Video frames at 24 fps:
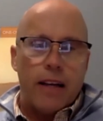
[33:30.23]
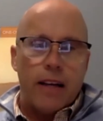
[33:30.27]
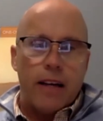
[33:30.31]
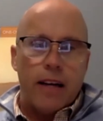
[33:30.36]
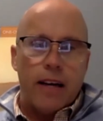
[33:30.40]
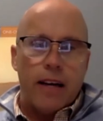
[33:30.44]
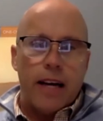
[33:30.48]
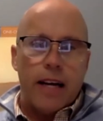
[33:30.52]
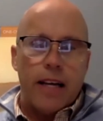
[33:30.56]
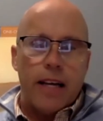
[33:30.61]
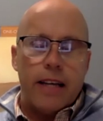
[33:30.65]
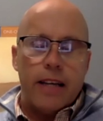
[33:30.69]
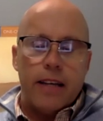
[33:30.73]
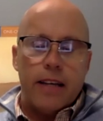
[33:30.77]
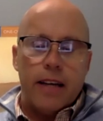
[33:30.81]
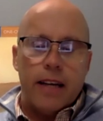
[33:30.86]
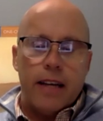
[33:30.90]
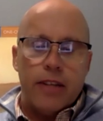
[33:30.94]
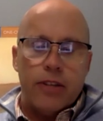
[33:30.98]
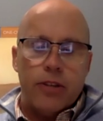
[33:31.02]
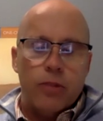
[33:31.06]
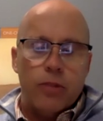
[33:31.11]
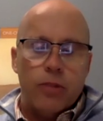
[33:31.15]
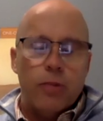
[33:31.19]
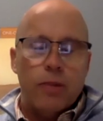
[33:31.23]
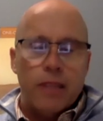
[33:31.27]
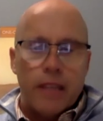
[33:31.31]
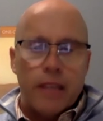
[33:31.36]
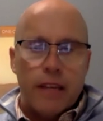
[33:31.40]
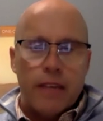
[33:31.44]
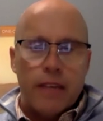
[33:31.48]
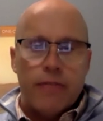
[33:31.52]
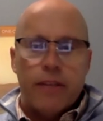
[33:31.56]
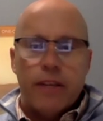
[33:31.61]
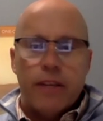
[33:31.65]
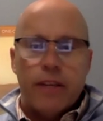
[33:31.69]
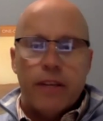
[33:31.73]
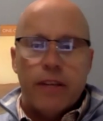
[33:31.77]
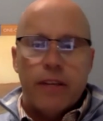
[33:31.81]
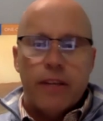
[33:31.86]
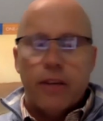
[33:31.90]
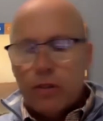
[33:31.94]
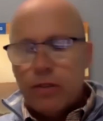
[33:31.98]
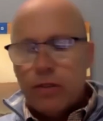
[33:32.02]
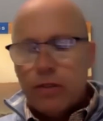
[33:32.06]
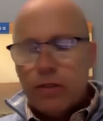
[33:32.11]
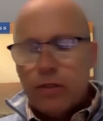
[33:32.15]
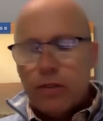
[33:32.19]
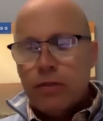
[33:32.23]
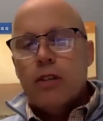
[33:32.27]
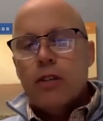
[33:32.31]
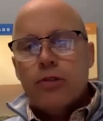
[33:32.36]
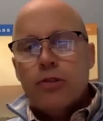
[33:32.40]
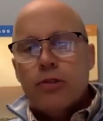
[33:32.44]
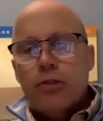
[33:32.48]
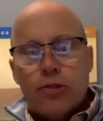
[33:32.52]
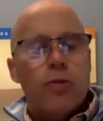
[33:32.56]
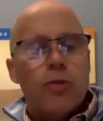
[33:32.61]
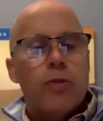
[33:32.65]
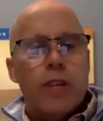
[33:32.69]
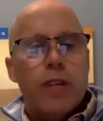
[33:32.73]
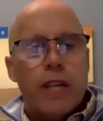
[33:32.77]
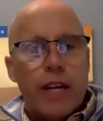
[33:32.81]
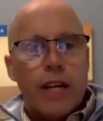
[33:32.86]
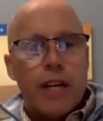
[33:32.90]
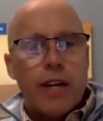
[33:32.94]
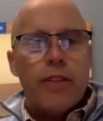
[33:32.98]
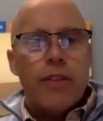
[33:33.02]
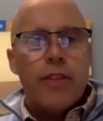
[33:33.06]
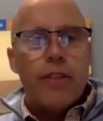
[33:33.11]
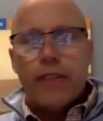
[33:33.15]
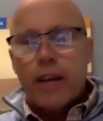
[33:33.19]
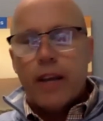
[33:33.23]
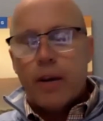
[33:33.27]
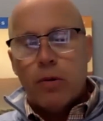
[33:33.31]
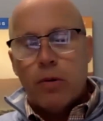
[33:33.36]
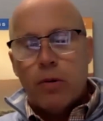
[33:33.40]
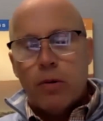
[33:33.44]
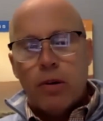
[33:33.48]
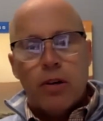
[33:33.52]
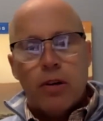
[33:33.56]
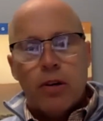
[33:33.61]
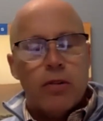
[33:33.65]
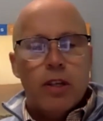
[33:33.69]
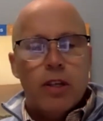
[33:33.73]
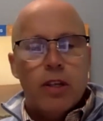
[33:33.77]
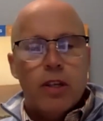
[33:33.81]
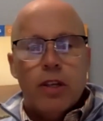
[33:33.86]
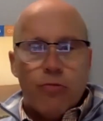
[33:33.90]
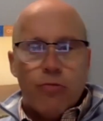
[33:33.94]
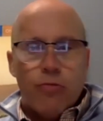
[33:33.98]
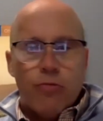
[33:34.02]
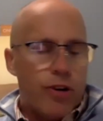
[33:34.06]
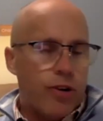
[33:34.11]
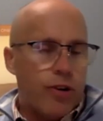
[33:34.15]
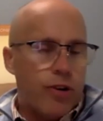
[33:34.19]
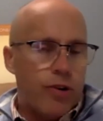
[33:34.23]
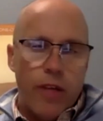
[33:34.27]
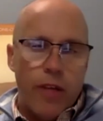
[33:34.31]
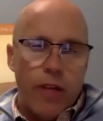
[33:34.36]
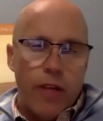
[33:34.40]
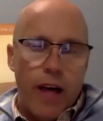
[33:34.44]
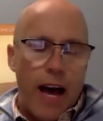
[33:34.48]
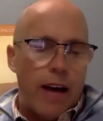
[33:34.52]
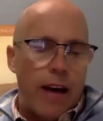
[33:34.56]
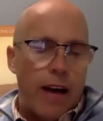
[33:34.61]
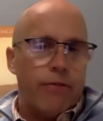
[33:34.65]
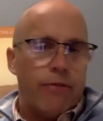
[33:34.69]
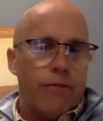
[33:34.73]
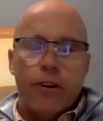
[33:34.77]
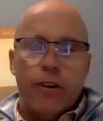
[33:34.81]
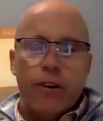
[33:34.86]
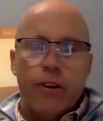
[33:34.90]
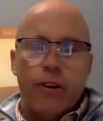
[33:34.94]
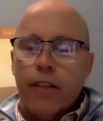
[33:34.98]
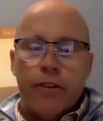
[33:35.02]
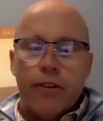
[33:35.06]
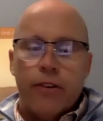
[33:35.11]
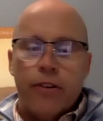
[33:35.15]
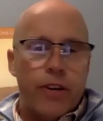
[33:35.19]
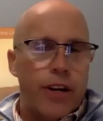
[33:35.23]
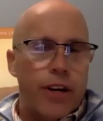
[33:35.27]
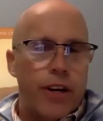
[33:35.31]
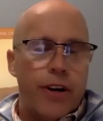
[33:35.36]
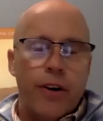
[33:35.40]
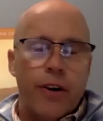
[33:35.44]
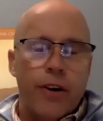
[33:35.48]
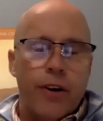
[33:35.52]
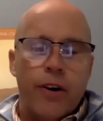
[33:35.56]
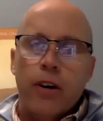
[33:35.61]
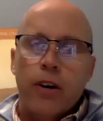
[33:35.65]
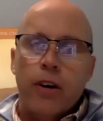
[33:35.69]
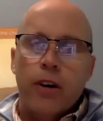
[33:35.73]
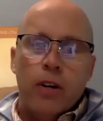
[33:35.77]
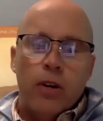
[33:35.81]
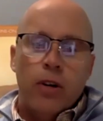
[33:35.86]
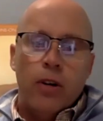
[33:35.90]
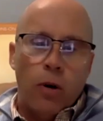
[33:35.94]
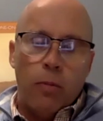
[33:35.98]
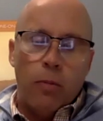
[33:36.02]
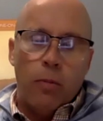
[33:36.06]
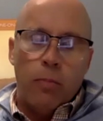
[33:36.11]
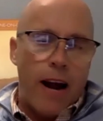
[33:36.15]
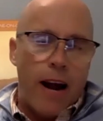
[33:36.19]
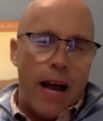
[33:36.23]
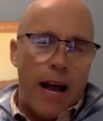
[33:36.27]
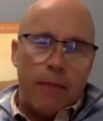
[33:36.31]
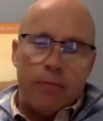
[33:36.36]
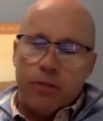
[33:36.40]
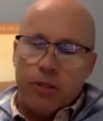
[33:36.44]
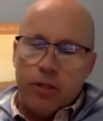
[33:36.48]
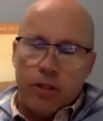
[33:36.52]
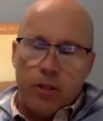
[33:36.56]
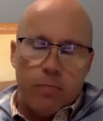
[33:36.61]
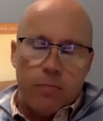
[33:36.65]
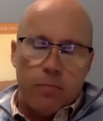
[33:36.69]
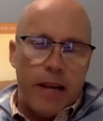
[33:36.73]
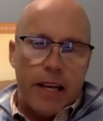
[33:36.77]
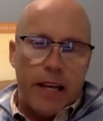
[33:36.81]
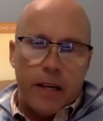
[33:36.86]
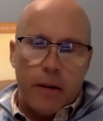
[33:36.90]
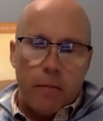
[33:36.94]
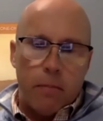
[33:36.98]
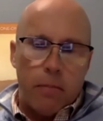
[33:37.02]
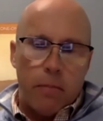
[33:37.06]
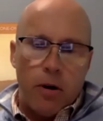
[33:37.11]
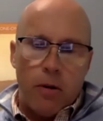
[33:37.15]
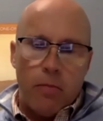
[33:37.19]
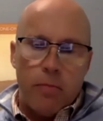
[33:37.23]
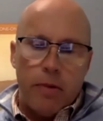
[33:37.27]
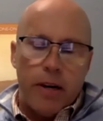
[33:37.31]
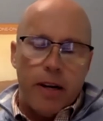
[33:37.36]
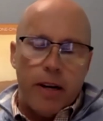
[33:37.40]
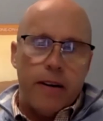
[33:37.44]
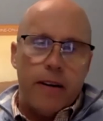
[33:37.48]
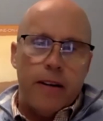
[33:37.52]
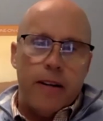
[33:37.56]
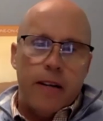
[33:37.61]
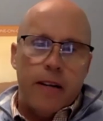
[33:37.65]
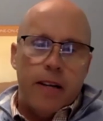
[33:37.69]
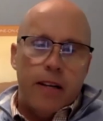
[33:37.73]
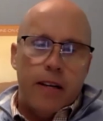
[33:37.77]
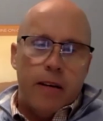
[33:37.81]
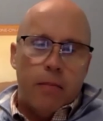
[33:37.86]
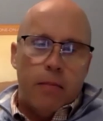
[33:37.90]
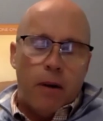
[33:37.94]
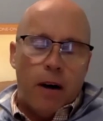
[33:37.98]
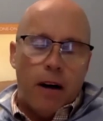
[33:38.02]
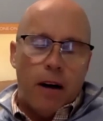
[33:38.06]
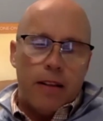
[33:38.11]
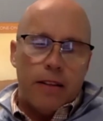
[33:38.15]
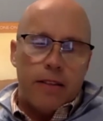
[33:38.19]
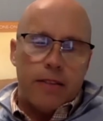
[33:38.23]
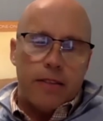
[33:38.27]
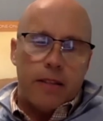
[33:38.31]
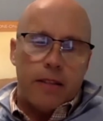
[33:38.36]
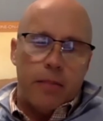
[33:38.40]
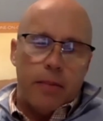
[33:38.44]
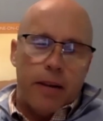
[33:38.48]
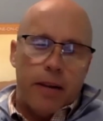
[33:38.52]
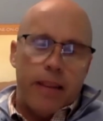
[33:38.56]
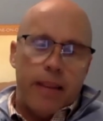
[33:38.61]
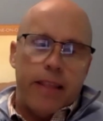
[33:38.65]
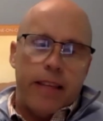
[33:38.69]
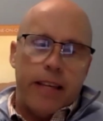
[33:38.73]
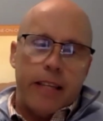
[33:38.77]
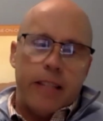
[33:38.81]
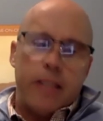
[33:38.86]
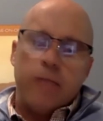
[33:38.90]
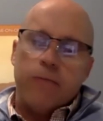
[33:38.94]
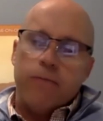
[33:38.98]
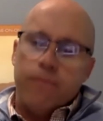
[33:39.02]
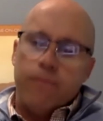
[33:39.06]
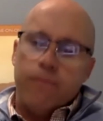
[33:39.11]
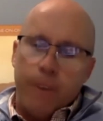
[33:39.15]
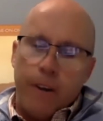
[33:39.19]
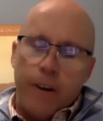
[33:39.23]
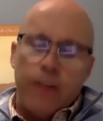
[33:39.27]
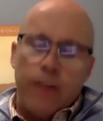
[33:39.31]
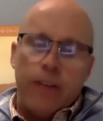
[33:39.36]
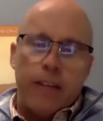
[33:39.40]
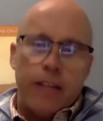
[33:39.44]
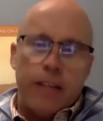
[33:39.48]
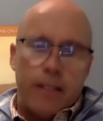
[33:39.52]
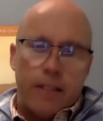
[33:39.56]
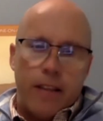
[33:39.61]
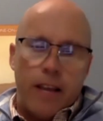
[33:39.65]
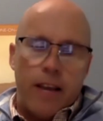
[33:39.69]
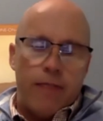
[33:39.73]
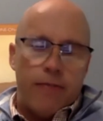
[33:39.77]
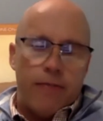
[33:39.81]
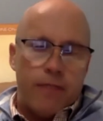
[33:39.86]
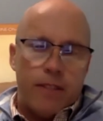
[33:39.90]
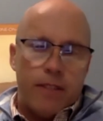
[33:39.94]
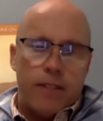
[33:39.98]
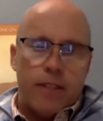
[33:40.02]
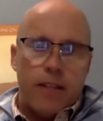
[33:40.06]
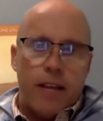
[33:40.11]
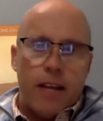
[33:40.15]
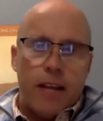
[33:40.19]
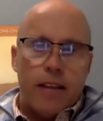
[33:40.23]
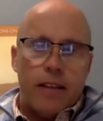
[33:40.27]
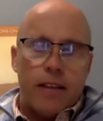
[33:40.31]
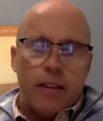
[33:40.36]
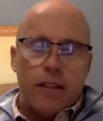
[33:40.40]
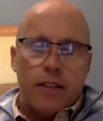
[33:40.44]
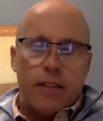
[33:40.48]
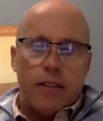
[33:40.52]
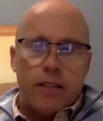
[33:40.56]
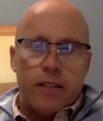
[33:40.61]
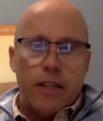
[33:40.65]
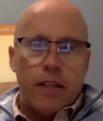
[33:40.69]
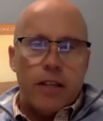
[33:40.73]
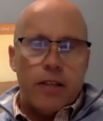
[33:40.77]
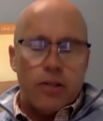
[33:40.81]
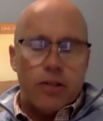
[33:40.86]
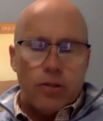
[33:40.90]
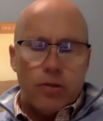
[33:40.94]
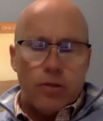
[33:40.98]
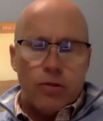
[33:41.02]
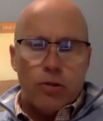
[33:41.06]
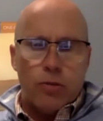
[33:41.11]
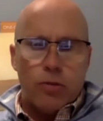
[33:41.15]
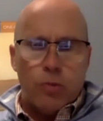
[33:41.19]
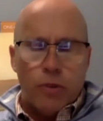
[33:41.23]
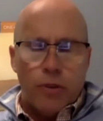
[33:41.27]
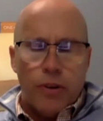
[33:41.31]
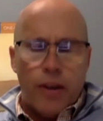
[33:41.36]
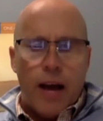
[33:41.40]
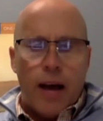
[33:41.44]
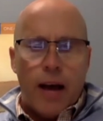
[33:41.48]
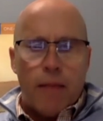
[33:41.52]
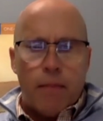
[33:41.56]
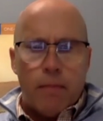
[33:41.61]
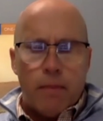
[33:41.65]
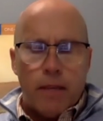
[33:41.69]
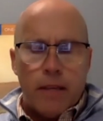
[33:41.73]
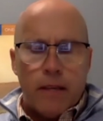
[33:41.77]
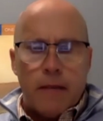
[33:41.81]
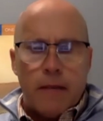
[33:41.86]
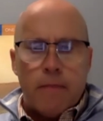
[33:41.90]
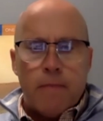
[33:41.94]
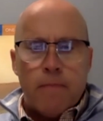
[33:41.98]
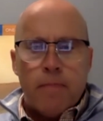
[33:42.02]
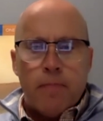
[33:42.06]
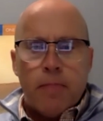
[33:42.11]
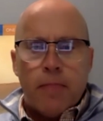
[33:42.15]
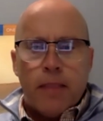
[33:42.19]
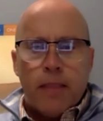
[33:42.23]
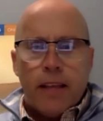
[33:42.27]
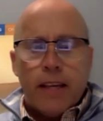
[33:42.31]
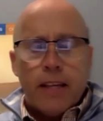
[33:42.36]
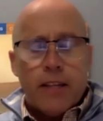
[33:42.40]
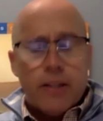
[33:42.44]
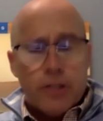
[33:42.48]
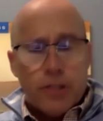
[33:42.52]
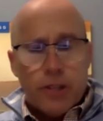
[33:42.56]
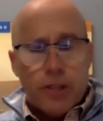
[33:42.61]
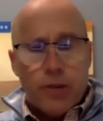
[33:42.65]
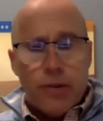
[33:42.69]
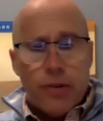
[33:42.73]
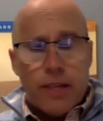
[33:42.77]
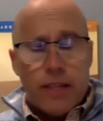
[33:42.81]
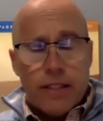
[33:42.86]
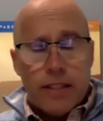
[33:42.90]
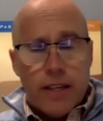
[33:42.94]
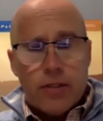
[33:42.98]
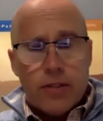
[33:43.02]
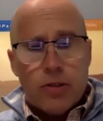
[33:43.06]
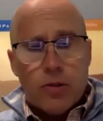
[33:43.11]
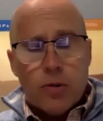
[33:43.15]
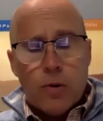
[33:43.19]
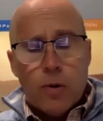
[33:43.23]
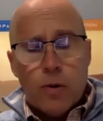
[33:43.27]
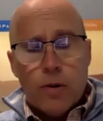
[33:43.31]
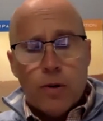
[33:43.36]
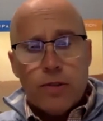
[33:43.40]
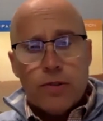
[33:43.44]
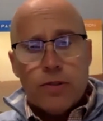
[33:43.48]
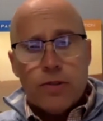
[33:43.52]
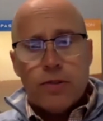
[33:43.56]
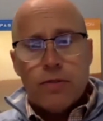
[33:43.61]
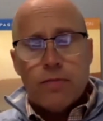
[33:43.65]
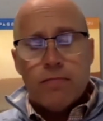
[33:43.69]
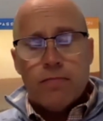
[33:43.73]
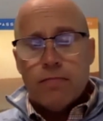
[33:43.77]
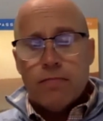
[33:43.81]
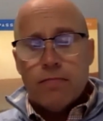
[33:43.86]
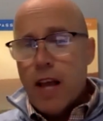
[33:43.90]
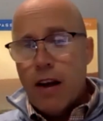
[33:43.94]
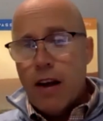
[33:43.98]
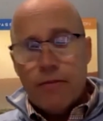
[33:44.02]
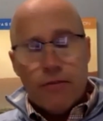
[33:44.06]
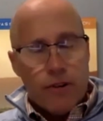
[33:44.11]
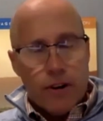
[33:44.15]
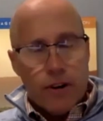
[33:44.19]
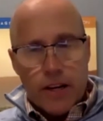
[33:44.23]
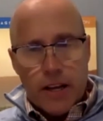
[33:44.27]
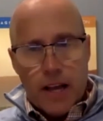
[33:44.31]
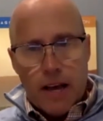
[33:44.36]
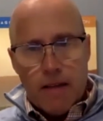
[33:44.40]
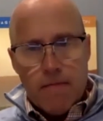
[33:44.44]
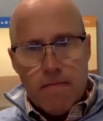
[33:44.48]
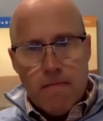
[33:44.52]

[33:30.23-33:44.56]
I do believe that we'll soon hear that they will renew that for another year, or perhaps just make it a permanent policy. But I think it's fairly safe to say that the CSUs will not be considering test scores ever again.